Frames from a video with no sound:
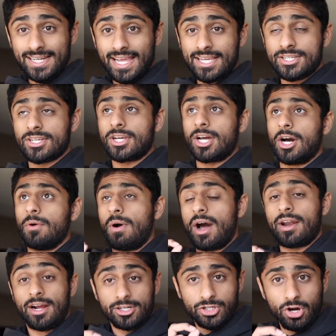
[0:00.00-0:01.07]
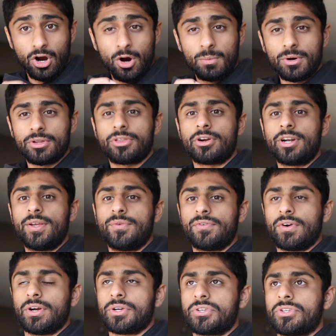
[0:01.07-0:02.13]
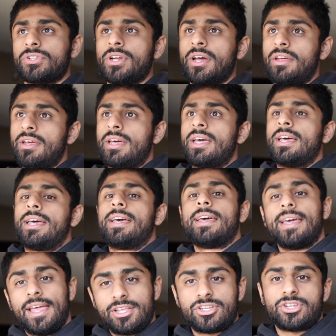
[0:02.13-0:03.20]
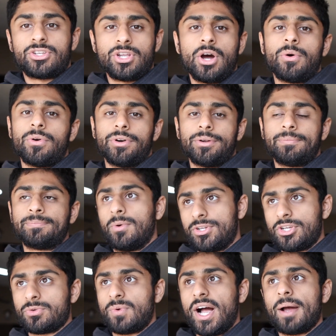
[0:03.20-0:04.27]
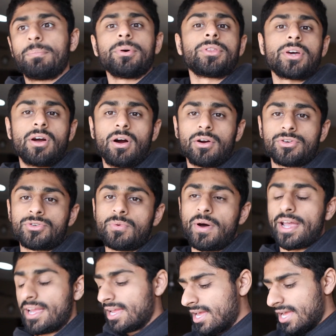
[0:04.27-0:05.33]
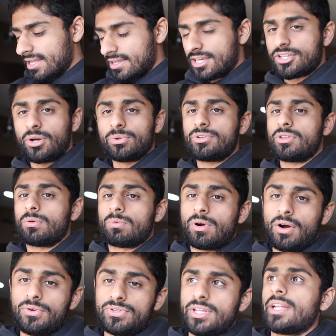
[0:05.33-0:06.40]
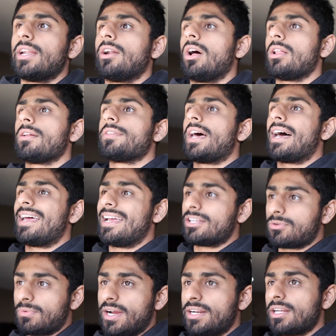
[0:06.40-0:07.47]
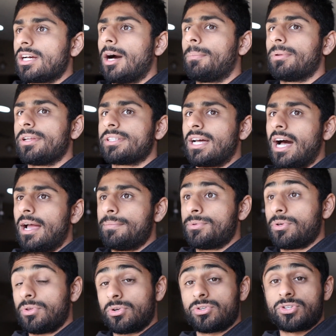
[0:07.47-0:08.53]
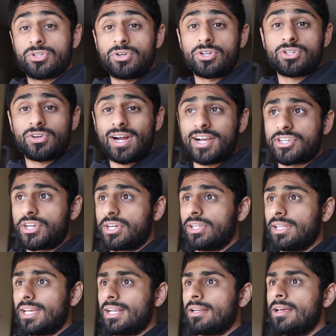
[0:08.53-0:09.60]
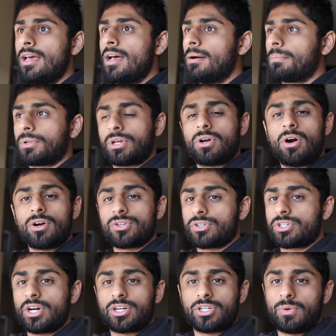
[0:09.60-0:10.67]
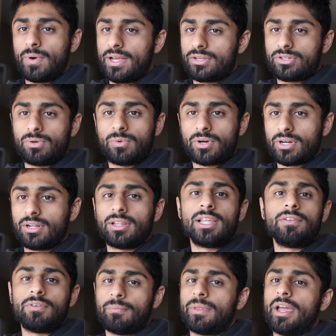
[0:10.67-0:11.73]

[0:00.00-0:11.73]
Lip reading: days ago, on October 31st, it snowed, which is why I put the cars away. They salted the roads, they did all of that. It's rained a couple of times, so the streets are actually clean, but the cars are tucked away, so we're gonna leave them